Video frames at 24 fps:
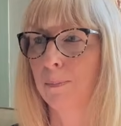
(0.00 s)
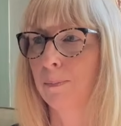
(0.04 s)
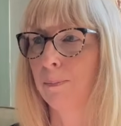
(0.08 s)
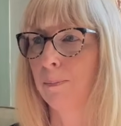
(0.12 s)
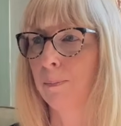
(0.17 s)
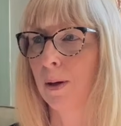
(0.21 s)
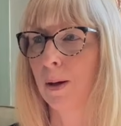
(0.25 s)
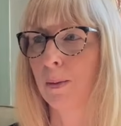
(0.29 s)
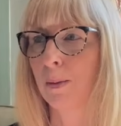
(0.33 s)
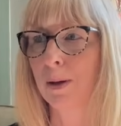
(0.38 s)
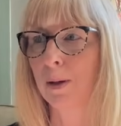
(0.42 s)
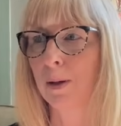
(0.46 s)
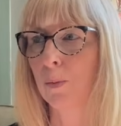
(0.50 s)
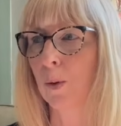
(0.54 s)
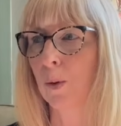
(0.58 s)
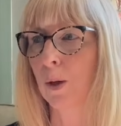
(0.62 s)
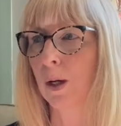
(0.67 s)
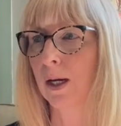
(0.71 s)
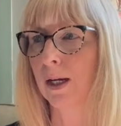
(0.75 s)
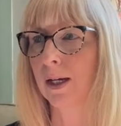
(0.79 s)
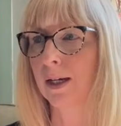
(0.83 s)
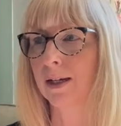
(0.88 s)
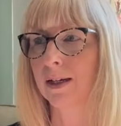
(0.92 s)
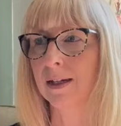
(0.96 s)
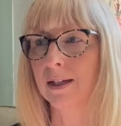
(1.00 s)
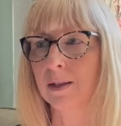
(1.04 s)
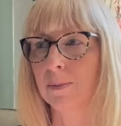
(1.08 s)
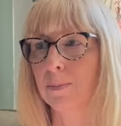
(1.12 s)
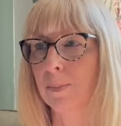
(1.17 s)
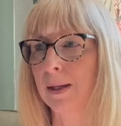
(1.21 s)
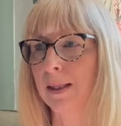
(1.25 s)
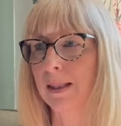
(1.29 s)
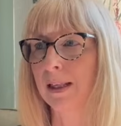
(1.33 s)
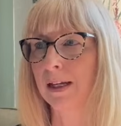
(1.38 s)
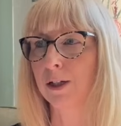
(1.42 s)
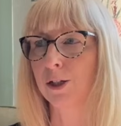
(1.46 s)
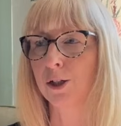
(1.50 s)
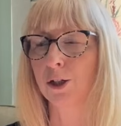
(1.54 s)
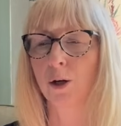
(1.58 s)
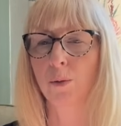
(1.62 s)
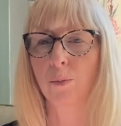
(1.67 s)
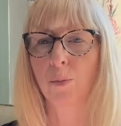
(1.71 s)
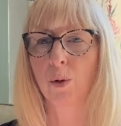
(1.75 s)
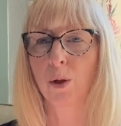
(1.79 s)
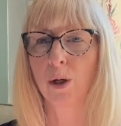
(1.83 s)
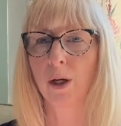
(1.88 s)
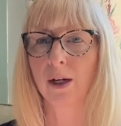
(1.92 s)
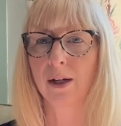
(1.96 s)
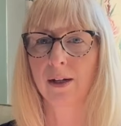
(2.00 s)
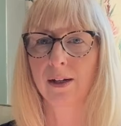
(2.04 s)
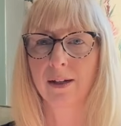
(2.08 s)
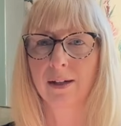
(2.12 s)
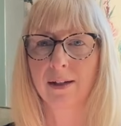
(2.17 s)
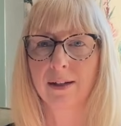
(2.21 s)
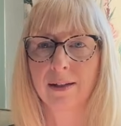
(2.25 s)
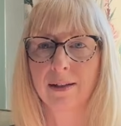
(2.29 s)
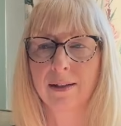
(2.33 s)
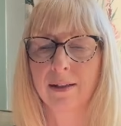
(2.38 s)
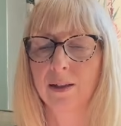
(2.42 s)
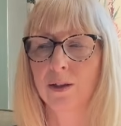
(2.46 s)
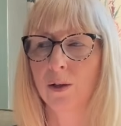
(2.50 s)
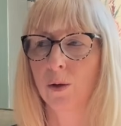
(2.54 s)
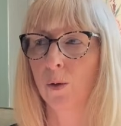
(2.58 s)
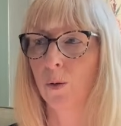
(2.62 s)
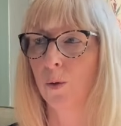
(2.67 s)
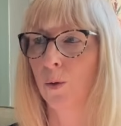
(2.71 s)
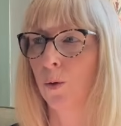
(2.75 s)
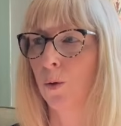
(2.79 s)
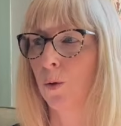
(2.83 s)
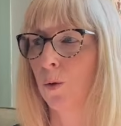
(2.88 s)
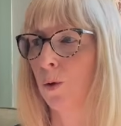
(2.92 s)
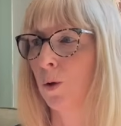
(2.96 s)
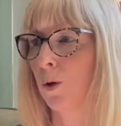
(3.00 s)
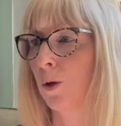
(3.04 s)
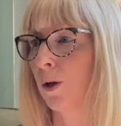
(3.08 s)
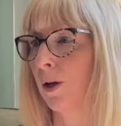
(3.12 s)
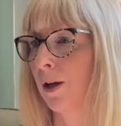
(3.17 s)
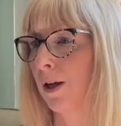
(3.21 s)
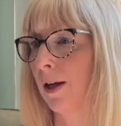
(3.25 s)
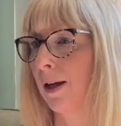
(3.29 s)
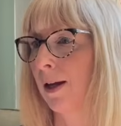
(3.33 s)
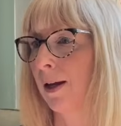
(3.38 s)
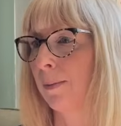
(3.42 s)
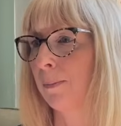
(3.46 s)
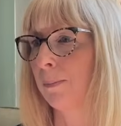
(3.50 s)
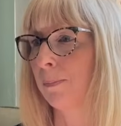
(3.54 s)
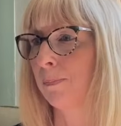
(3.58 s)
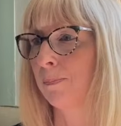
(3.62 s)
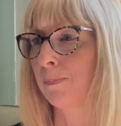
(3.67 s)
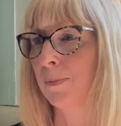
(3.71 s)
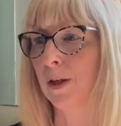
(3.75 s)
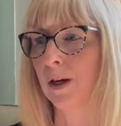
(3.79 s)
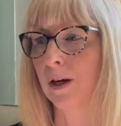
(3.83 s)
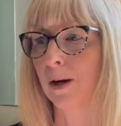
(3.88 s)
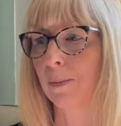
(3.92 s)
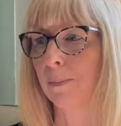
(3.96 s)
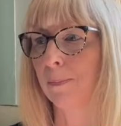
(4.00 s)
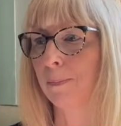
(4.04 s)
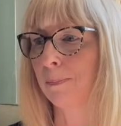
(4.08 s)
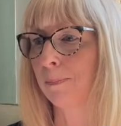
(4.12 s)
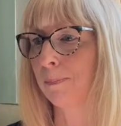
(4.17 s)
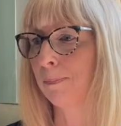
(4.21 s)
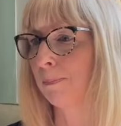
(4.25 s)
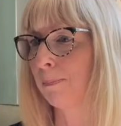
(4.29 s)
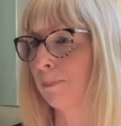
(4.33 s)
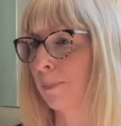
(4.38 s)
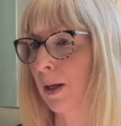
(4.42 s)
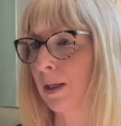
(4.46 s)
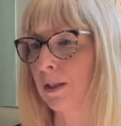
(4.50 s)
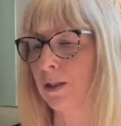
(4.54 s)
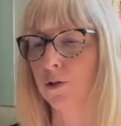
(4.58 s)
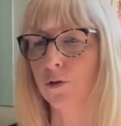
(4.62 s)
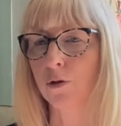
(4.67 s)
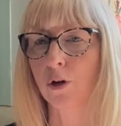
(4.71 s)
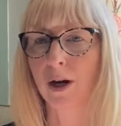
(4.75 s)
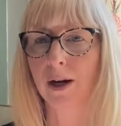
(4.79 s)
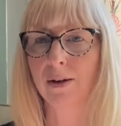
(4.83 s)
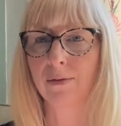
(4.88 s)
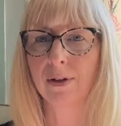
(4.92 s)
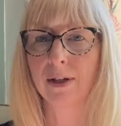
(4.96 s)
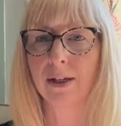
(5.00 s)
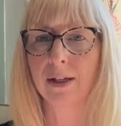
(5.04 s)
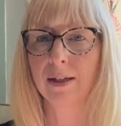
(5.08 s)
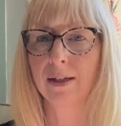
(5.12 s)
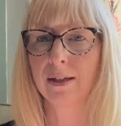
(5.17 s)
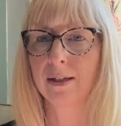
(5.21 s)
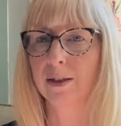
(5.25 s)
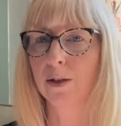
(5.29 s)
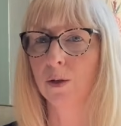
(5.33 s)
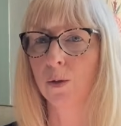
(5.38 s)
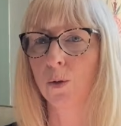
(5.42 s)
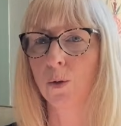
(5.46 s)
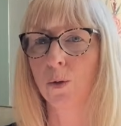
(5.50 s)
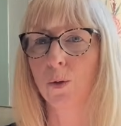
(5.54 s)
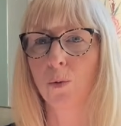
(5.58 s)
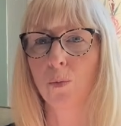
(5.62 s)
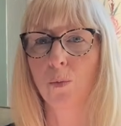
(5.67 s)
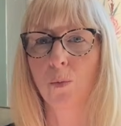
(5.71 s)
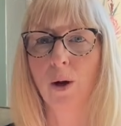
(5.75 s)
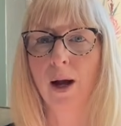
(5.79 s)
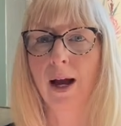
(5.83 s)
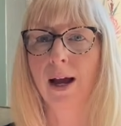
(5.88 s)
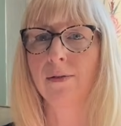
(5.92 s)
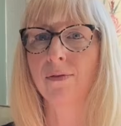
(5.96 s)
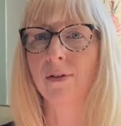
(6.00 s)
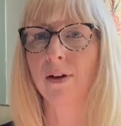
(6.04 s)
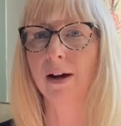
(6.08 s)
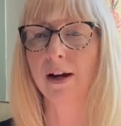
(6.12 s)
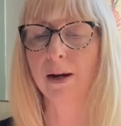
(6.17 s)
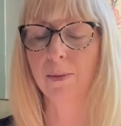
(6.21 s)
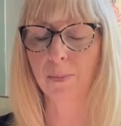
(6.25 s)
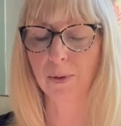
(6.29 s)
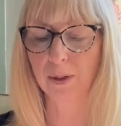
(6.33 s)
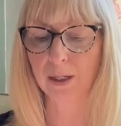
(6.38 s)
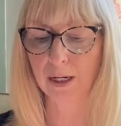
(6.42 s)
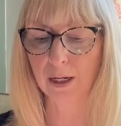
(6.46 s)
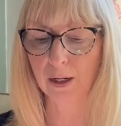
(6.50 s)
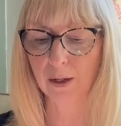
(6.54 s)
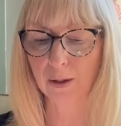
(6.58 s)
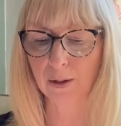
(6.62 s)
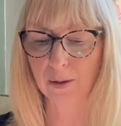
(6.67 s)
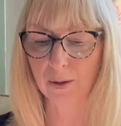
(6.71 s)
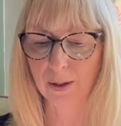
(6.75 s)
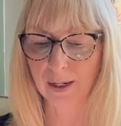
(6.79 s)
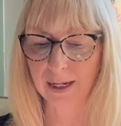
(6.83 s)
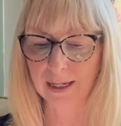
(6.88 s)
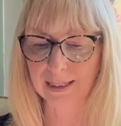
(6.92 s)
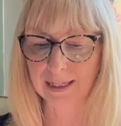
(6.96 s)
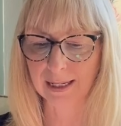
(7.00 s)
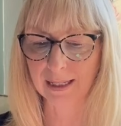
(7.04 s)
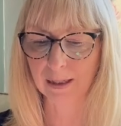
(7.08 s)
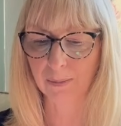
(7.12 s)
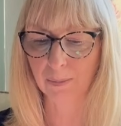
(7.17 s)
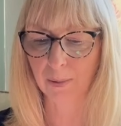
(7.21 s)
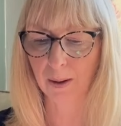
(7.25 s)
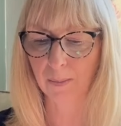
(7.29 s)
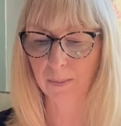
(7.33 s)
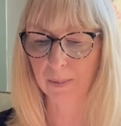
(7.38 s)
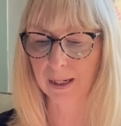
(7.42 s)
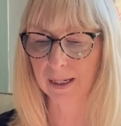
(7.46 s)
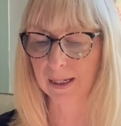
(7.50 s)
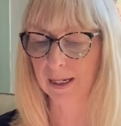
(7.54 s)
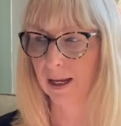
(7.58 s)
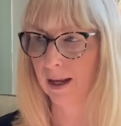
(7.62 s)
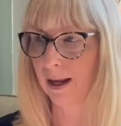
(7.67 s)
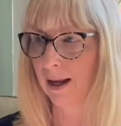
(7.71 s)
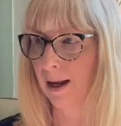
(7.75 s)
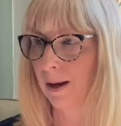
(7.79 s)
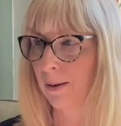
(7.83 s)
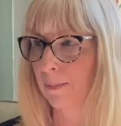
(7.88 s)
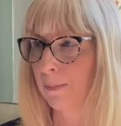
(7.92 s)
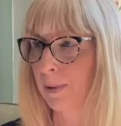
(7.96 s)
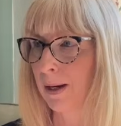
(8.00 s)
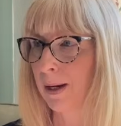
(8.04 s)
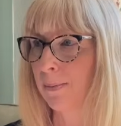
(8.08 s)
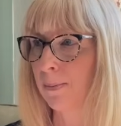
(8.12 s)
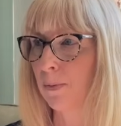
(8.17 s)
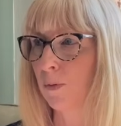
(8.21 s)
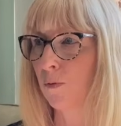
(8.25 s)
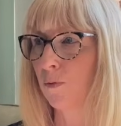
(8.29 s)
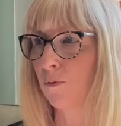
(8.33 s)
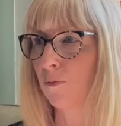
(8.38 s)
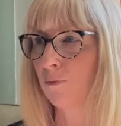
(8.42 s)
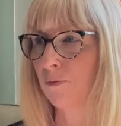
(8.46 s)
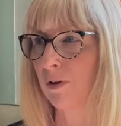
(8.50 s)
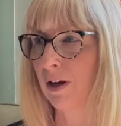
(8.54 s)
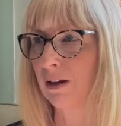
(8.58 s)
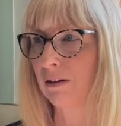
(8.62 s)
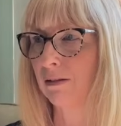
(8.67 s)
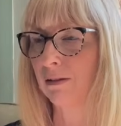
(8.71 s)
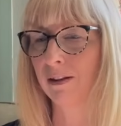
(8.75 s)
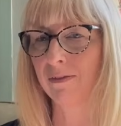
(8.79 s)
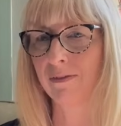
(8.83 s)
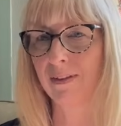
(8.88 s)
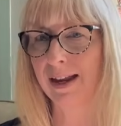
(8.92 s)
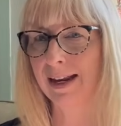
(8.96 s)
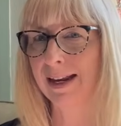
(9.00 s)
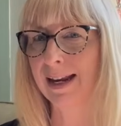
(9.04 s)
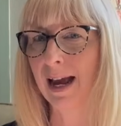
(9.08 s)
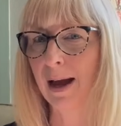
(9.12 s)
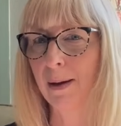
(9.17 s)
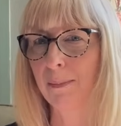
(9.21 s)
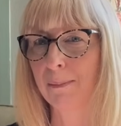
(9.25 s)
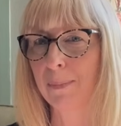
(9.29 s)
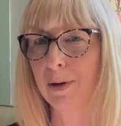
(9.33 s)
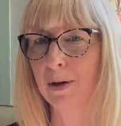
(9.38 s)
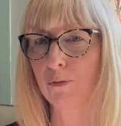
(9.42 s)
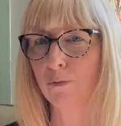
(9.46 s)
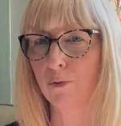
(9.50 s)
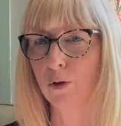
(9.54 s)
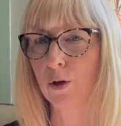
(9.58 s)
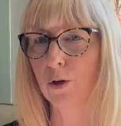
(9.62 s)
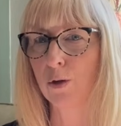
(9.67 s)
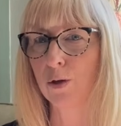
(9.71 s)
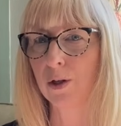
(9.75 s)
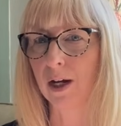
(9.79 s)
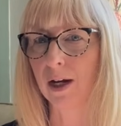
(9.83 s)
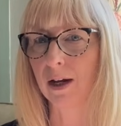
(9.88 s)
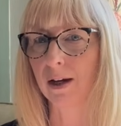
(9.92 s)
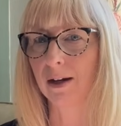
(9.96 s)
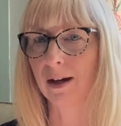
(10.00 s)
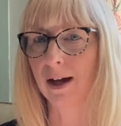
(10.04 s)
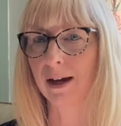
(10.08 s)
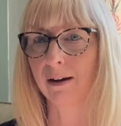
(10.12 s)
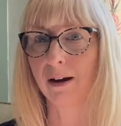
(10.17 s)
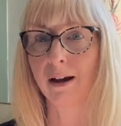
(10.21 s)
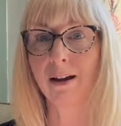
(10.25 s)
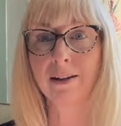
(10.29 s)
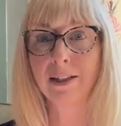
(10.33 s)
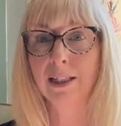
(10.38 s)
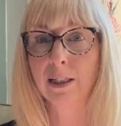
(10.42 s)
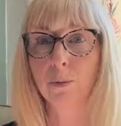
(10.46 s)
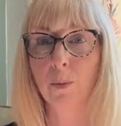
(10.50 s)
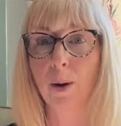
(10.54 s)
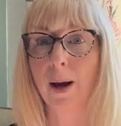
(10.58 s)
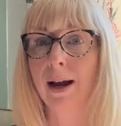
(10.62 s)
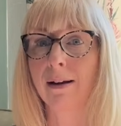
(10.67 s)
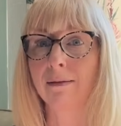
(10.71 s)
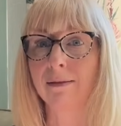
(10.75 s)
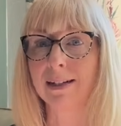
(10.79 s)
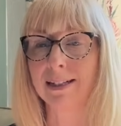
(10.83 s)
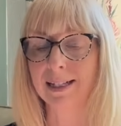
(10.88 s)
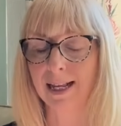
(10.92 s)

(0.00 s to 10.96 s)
public workers, be they shop workers or, you know, bus drivers or whatever, anybody who is in the public, people feel that they can be ruder. And I swear it's